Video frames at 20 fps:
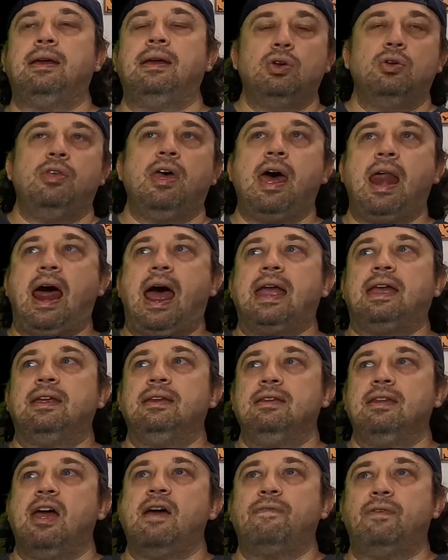so that I
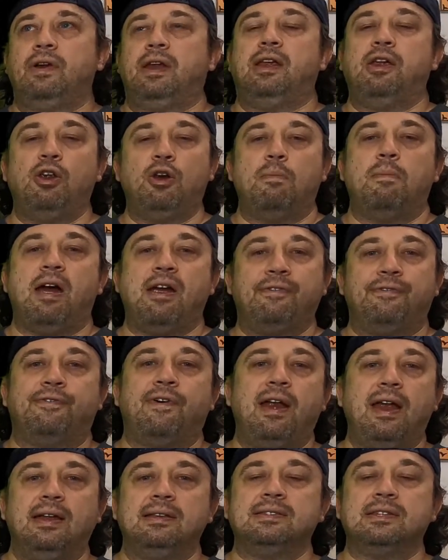can never hear my
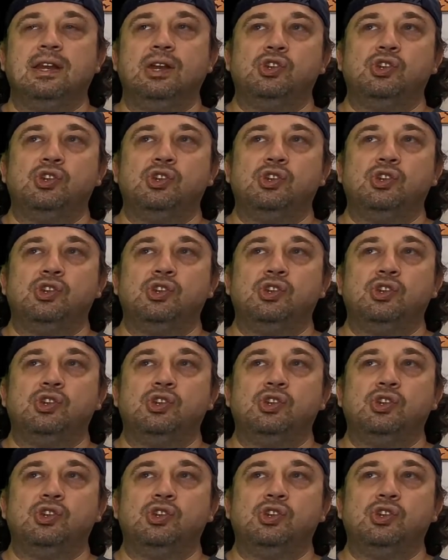friends in